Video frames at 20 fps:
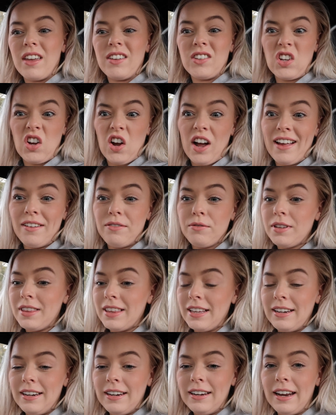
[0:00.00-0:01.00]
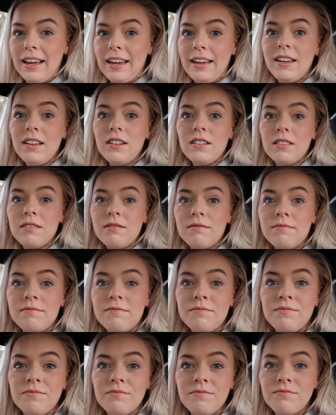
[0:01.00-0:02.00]
It's got everything you need.
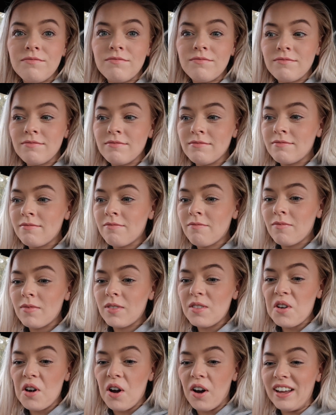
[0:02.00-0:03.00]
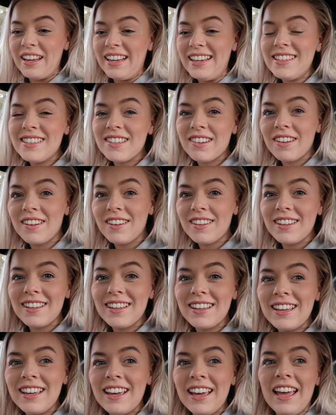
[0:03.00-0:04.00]
It's got a heater,
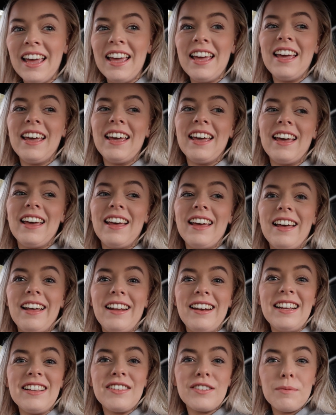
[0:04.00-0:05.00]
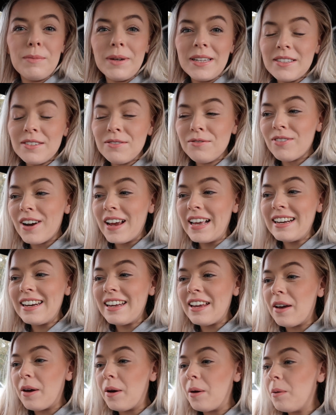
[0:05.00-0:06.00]
an intermittent
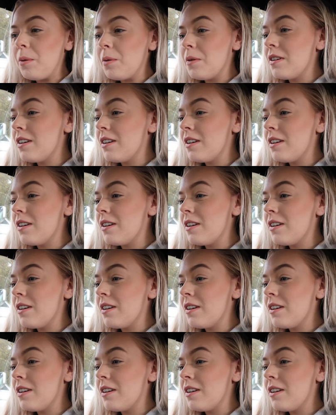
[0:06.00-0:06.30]
radio.